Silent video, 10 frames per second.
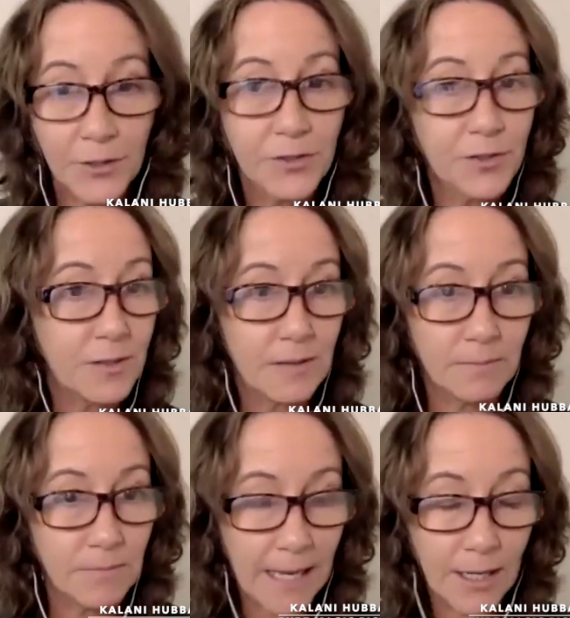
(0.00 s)
writers,
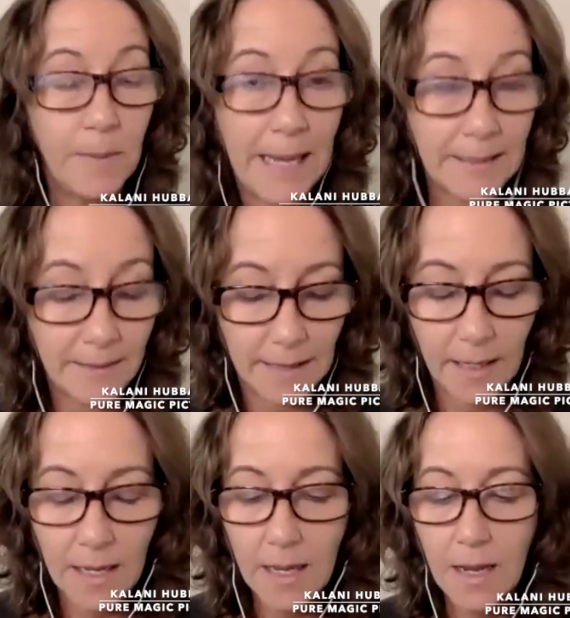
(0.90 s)
it could be
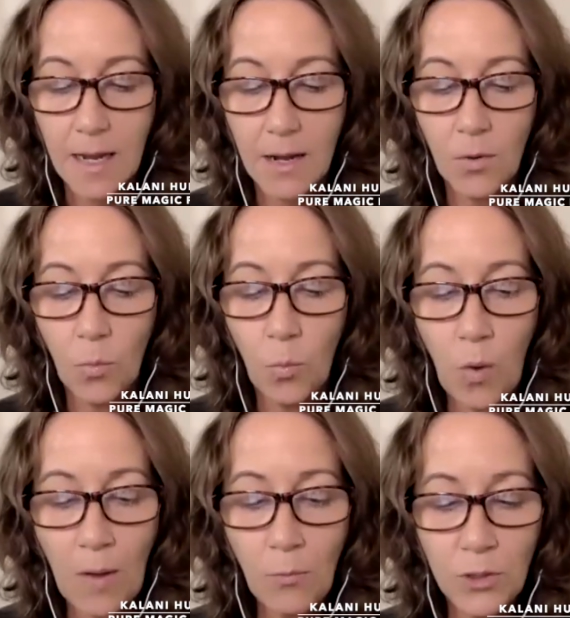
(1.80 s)
anything, what